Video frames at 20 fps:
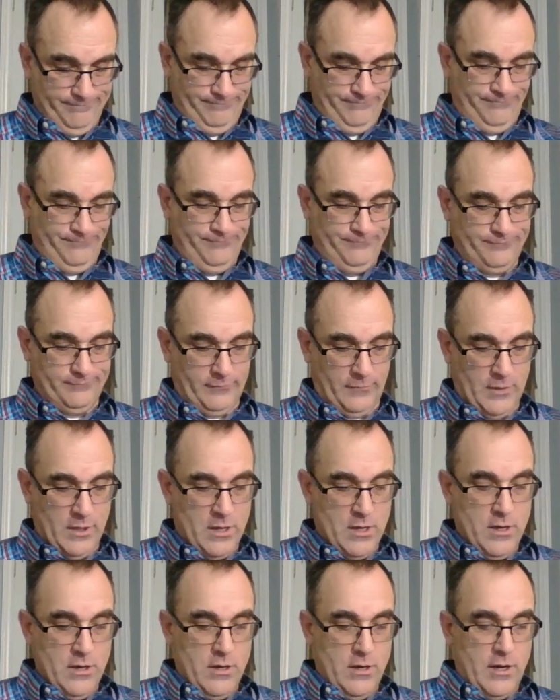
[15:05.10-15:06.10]

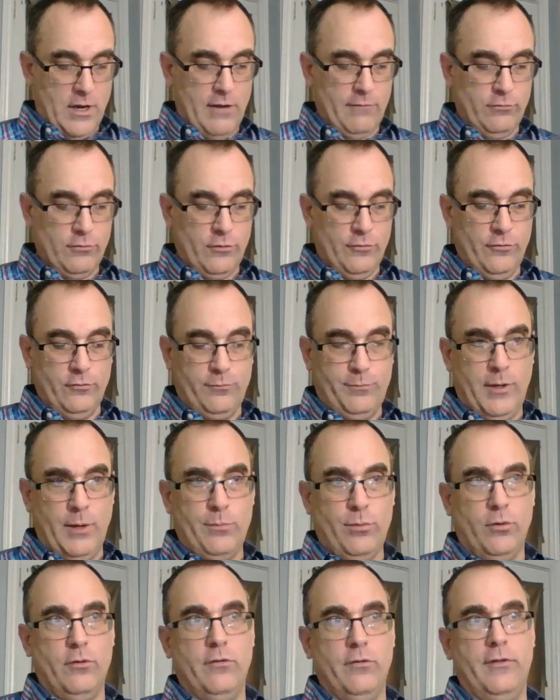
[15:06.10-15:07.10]
I've learned there's
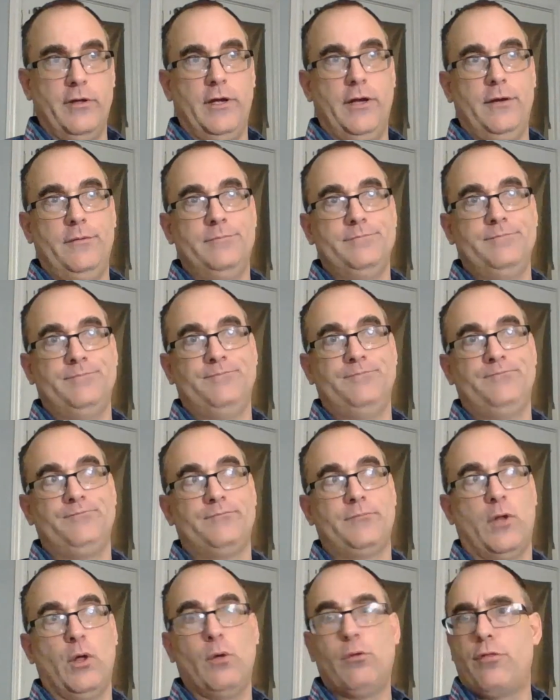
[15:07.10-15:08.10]
people that
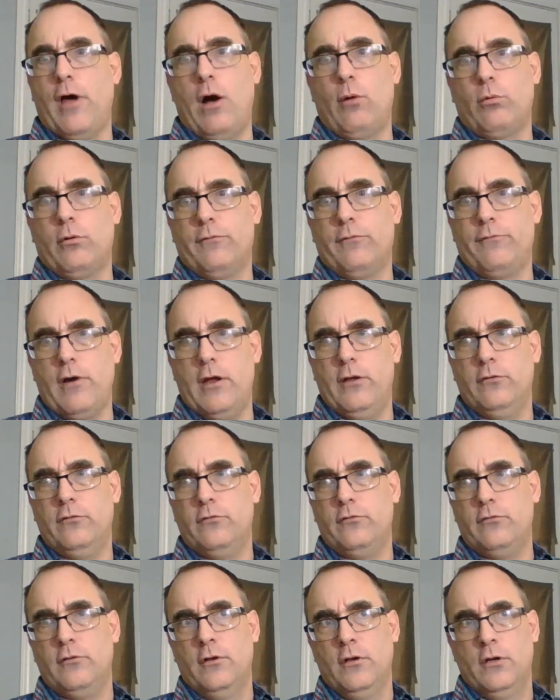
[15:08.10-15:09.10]
you thought were
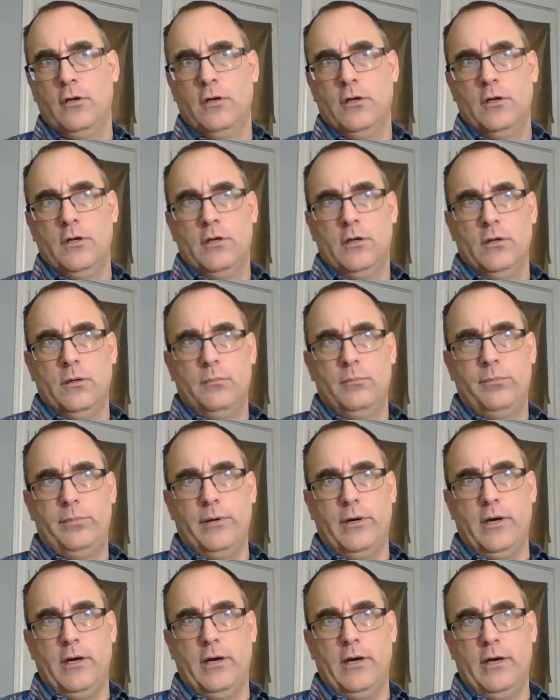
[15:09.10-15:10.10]
friends,
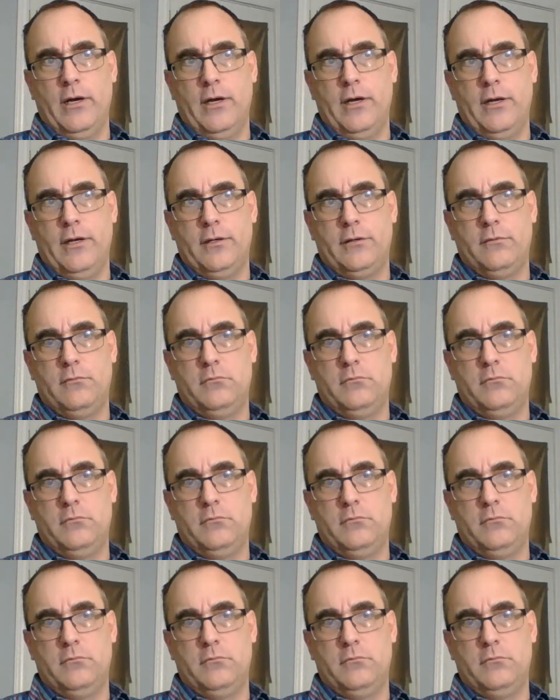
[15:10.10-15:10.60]
but